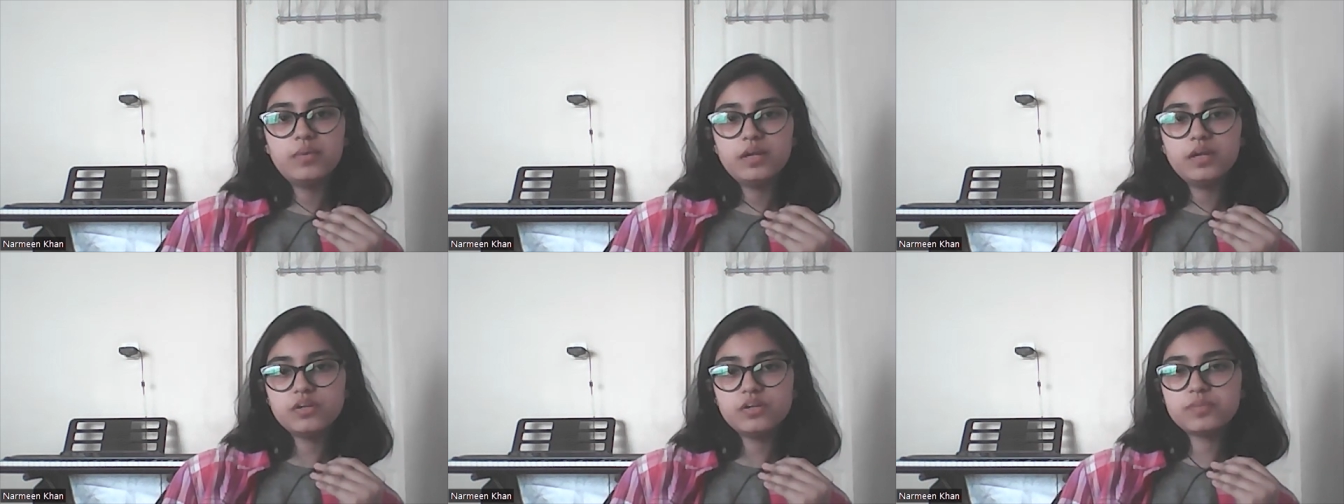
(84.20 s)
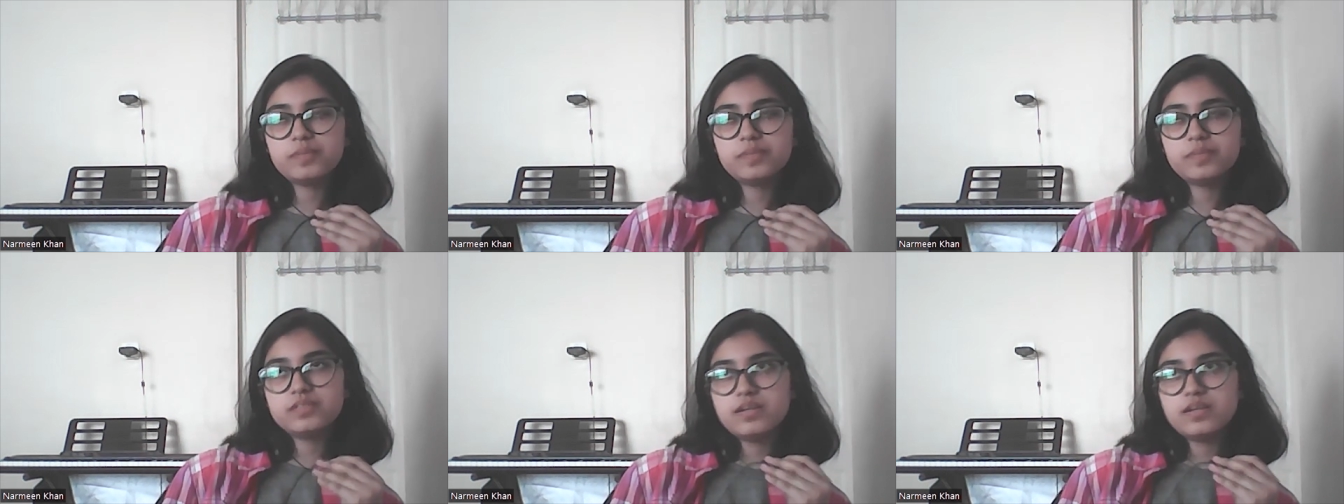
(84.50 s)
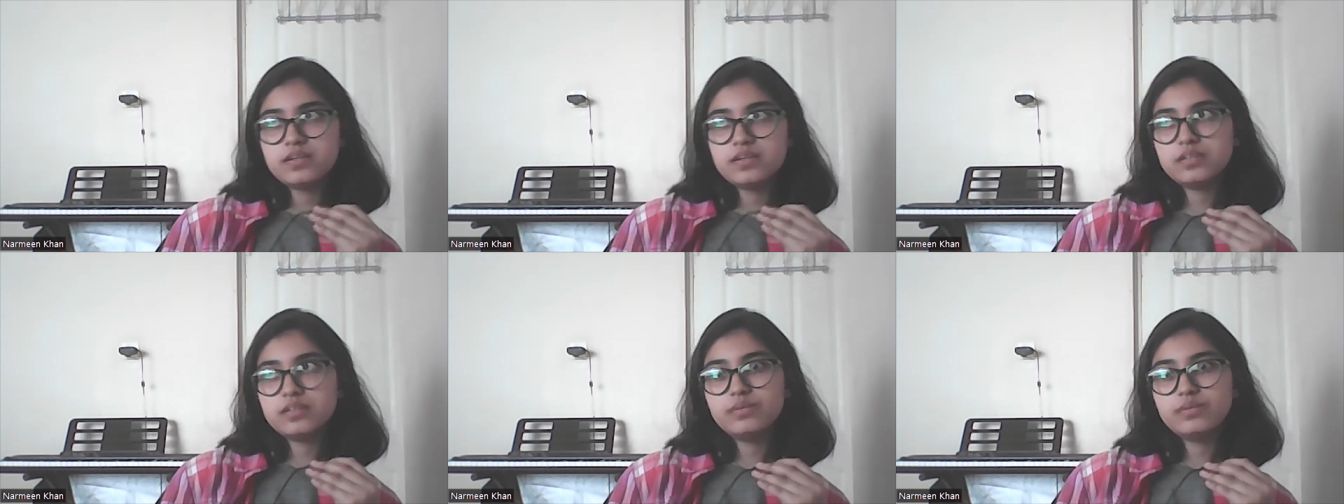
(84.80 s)
where you're
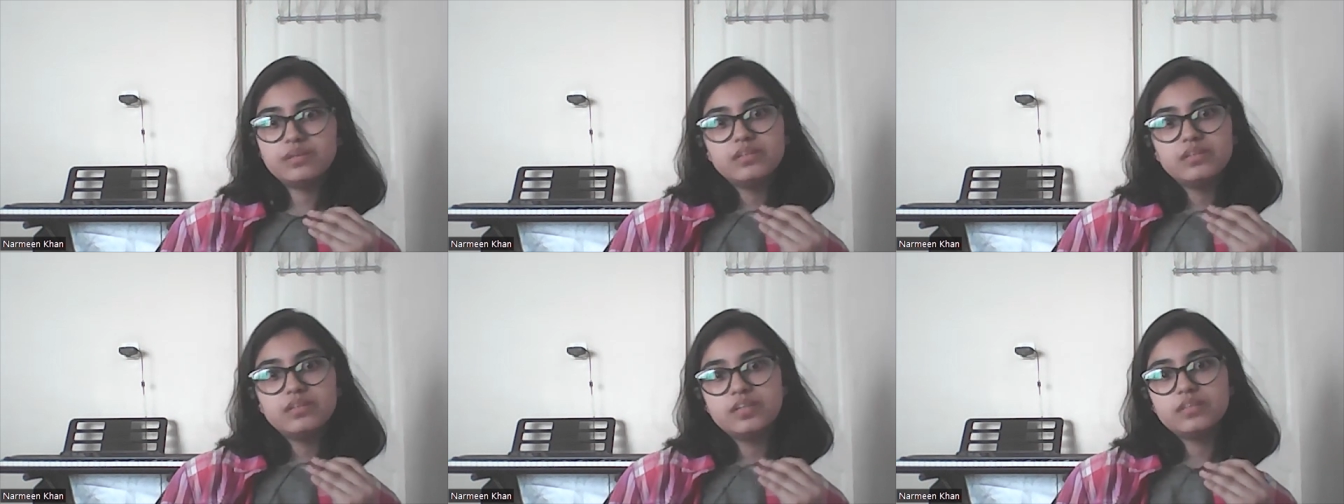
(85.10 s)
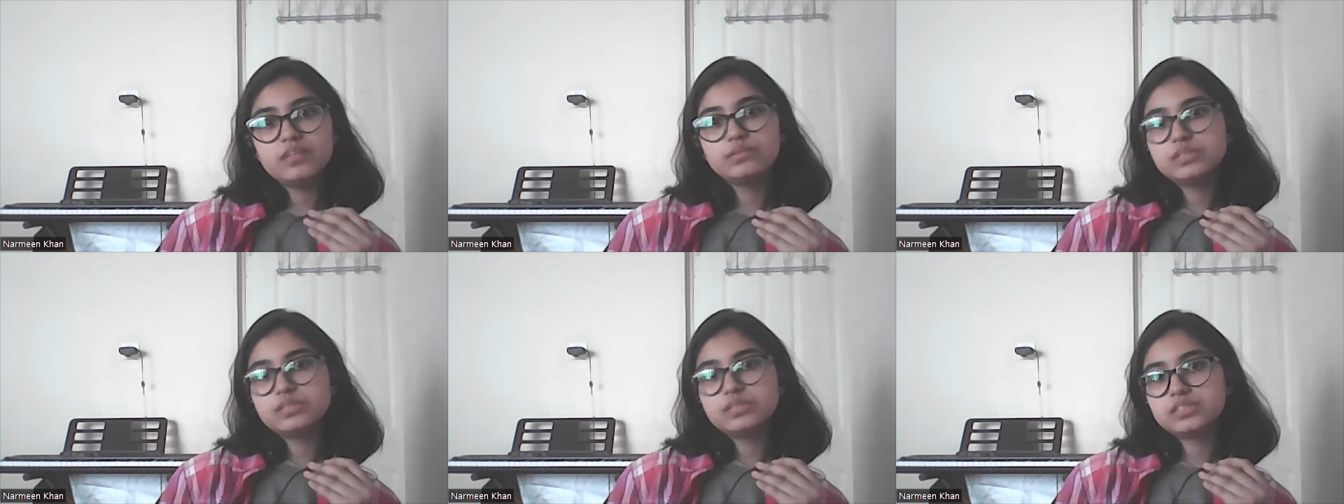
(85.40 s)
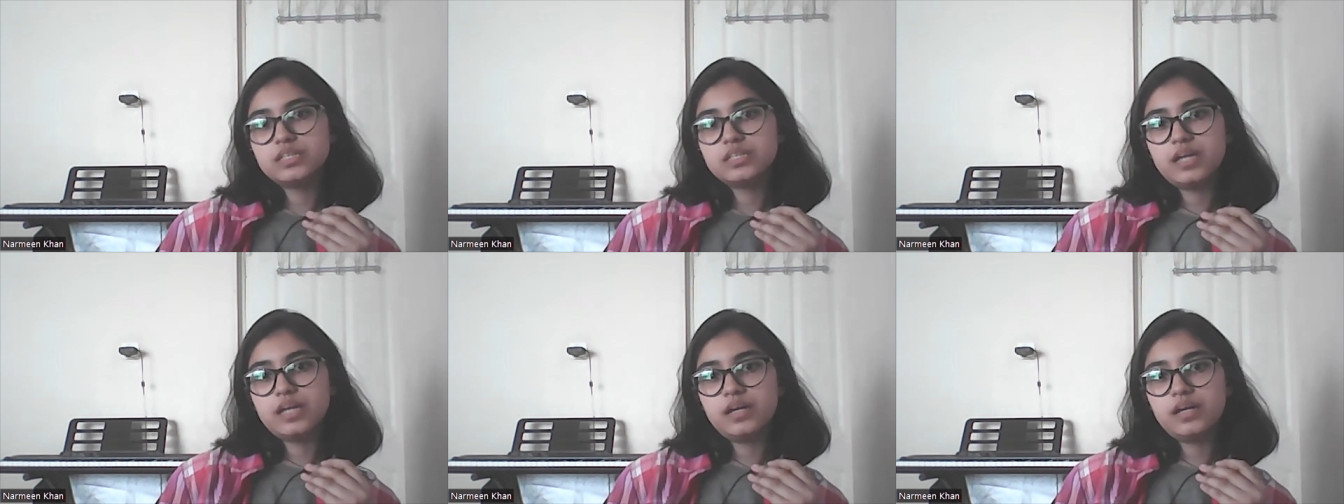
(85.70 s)
presented with real
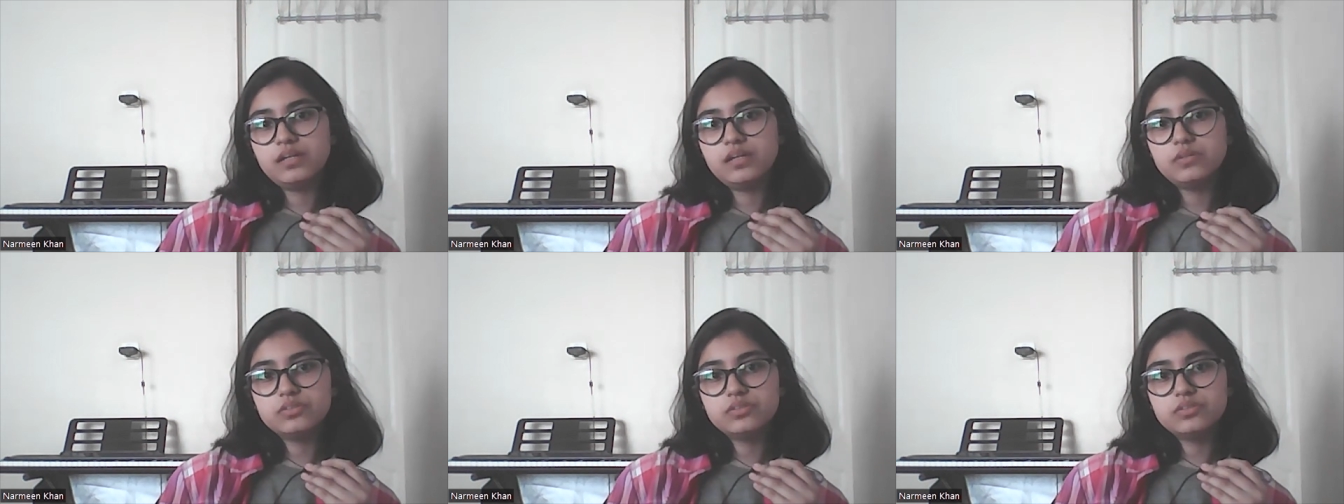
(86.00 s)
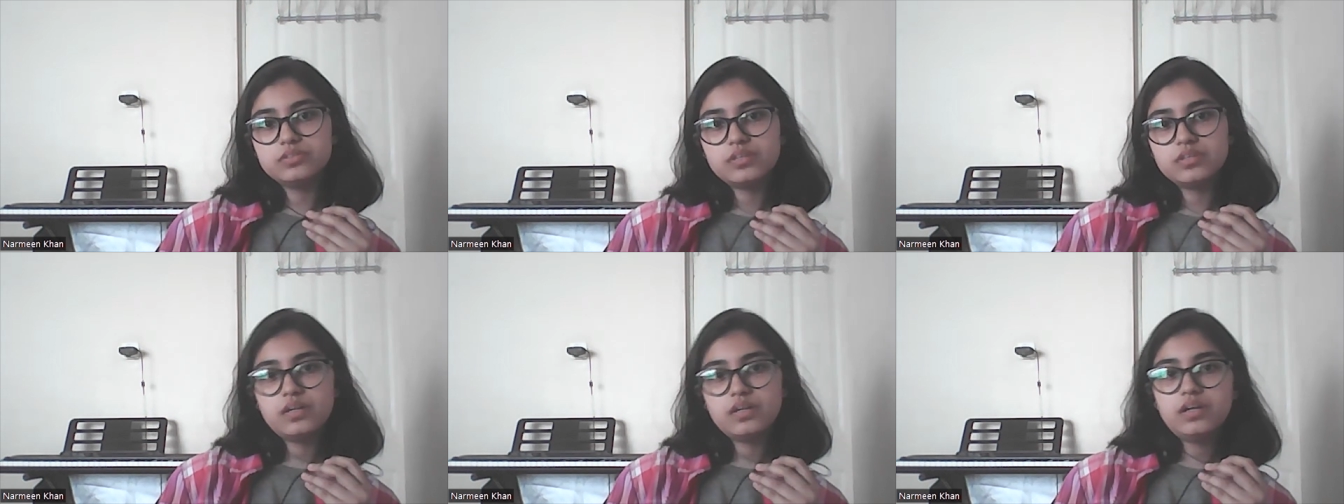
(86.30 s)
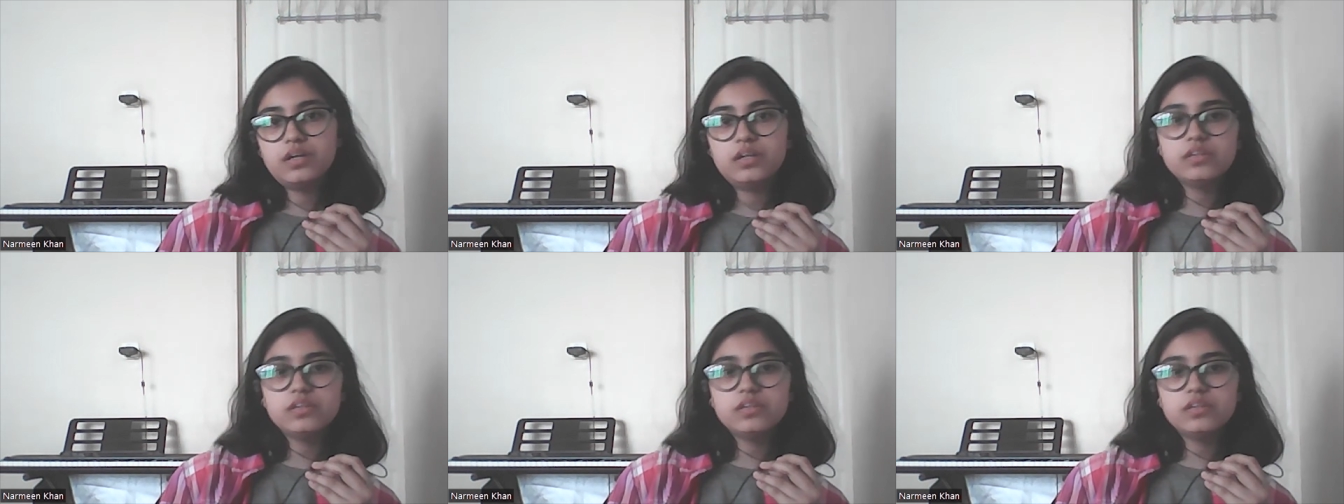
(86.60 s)
world scenarios